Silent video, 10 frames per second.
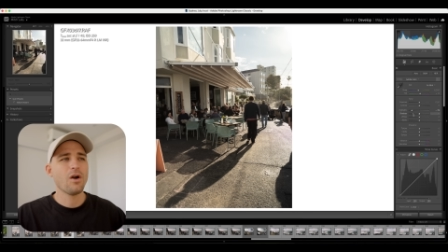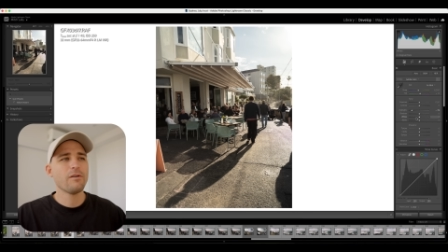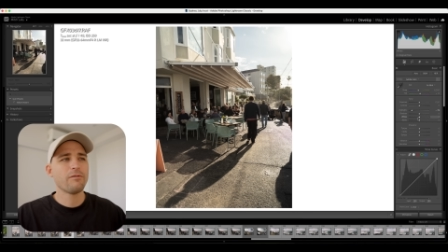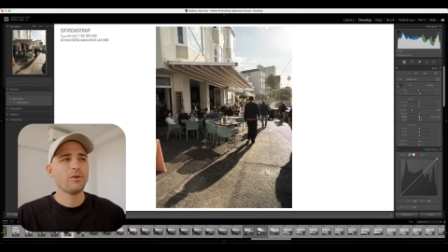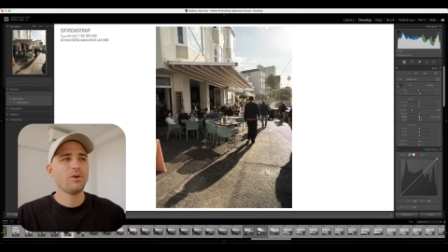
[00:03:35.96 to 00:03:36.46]

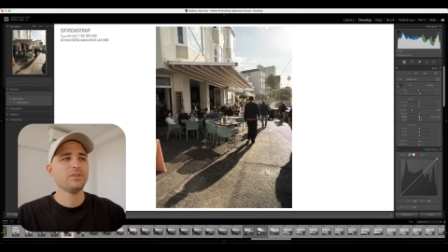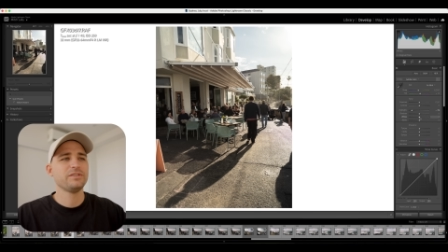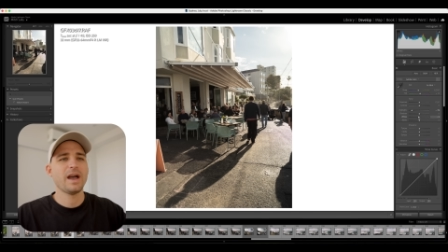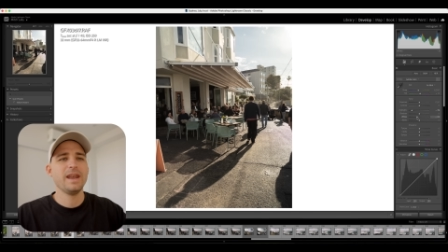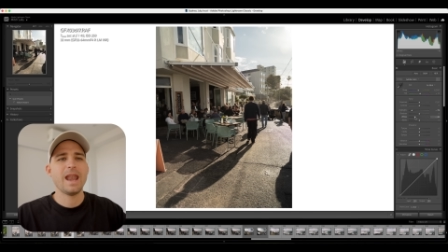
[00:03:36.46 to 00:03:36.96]
overall
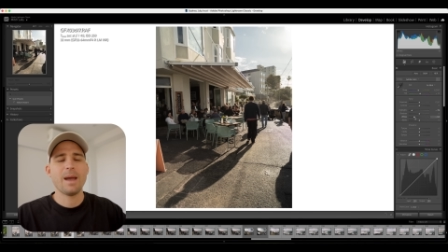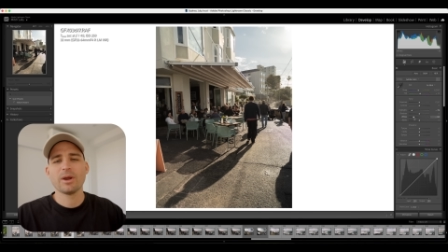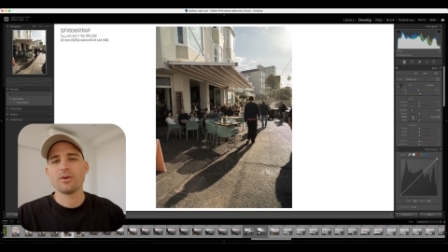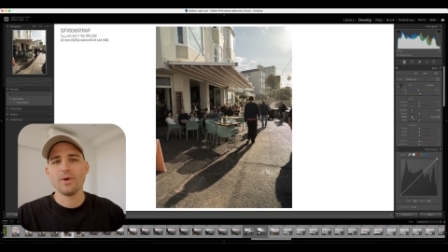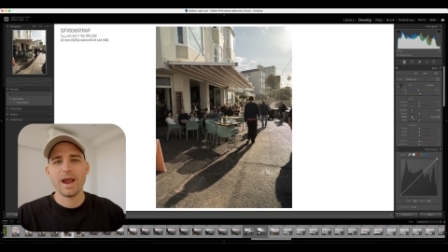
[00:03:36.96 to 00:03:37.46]

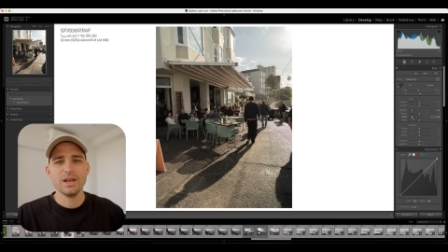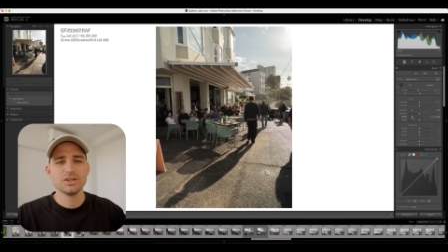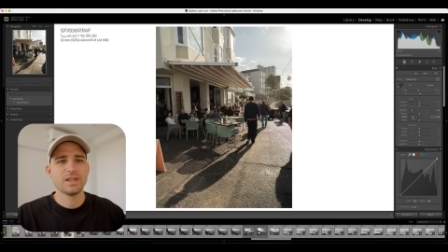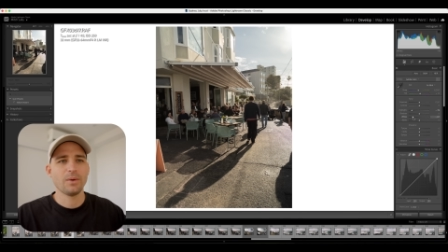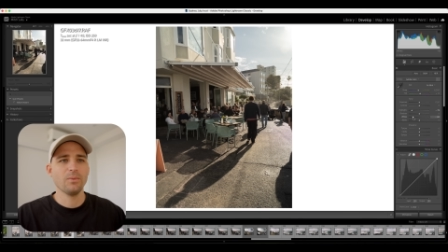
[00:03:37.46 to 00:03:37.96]
dynamic
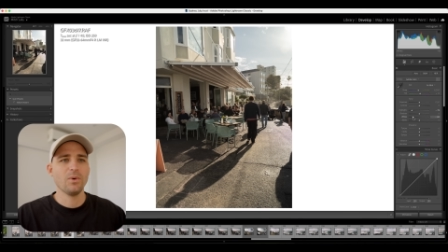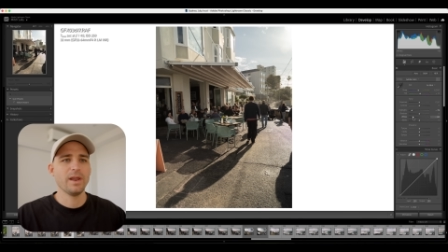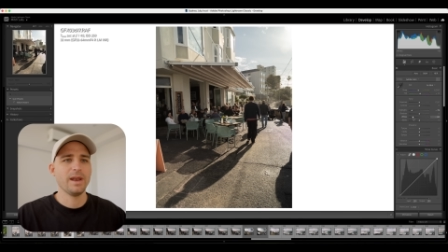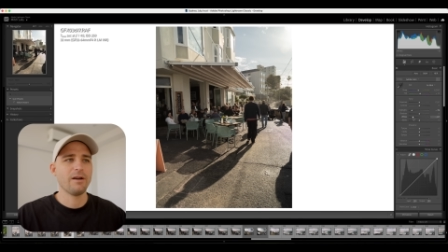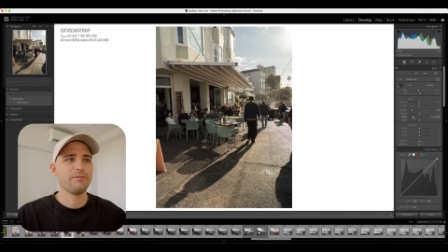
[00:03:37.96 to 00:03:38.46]
range that we want
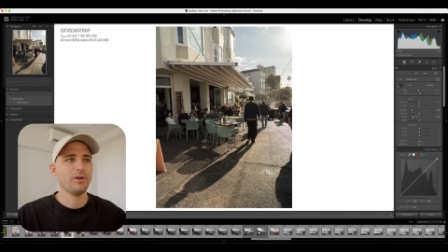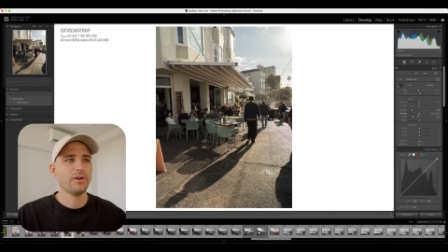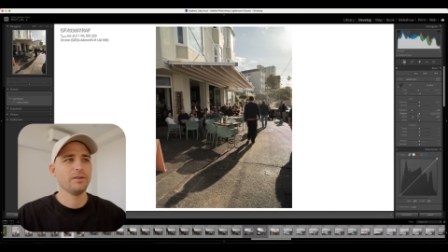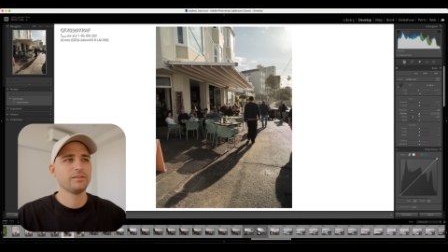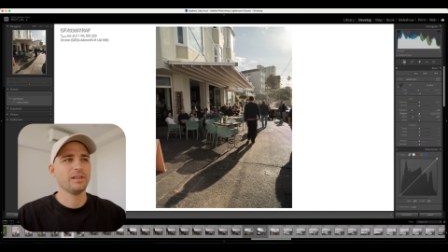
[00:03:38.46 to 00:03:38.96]
in our
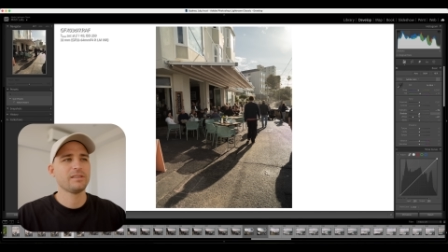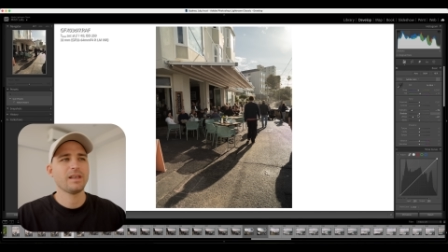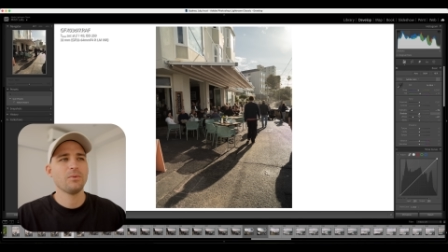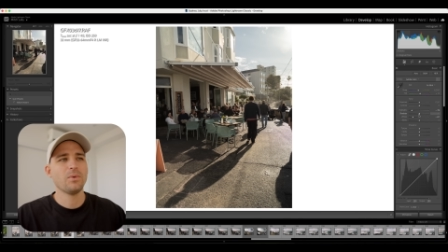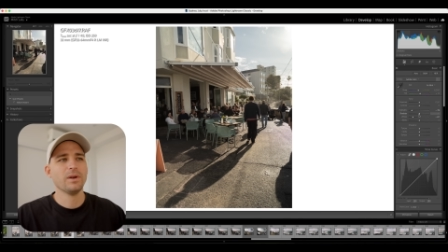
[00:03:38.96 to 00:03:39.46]
photo. So let's
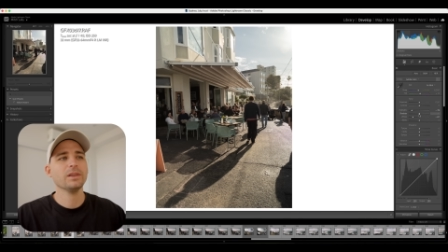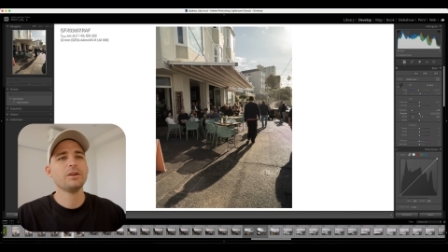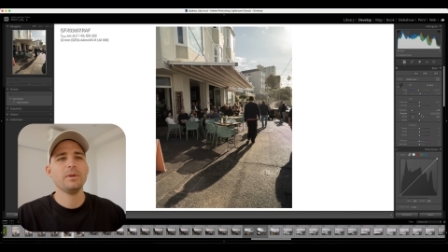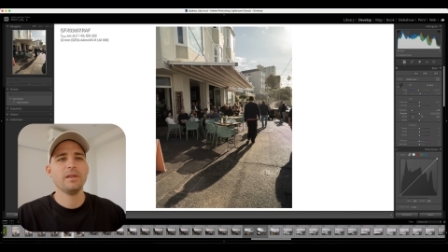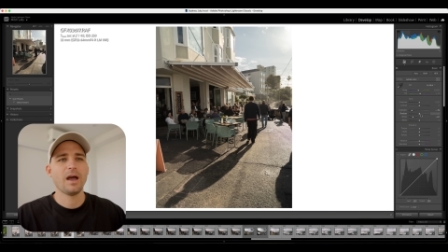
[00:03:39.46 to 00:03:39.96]
say we want a
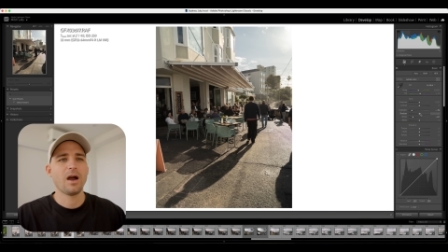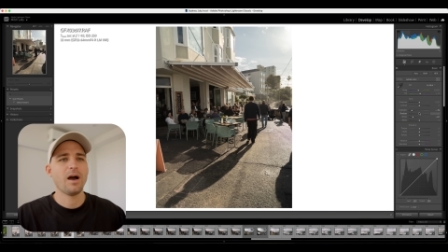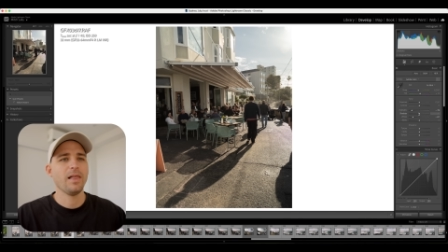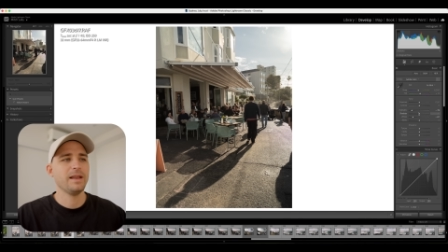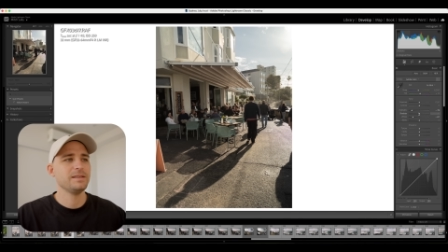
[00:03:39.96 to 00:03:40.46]
little bit of that
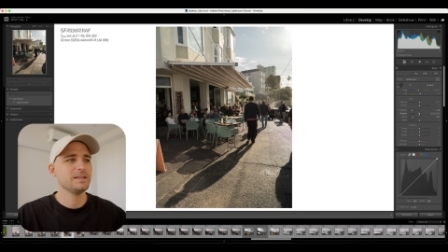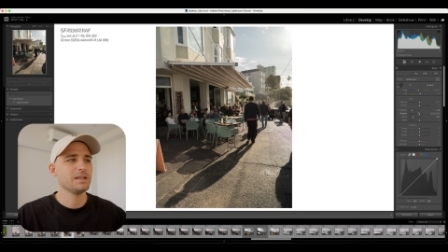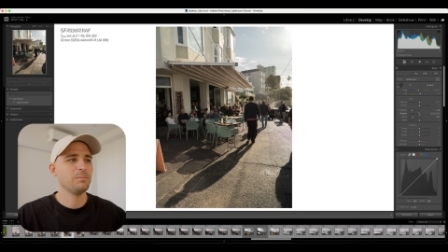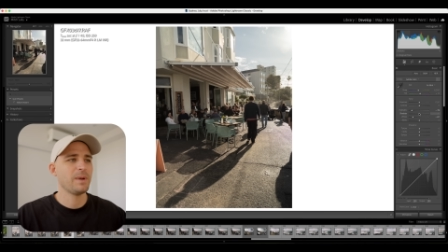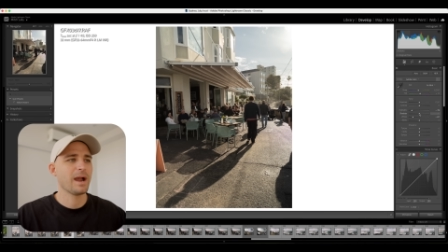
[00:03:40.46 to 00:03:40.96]
highlight
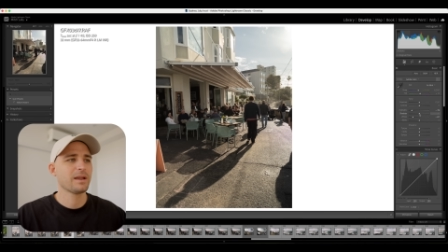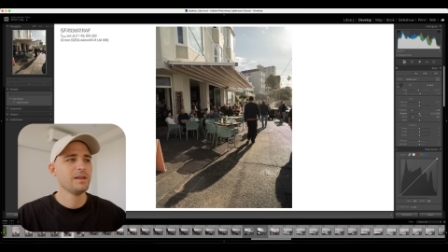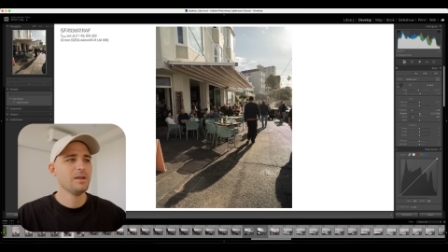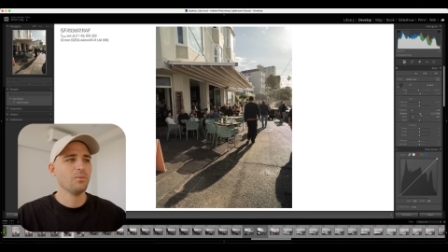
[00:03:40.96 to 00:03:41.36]
detail back.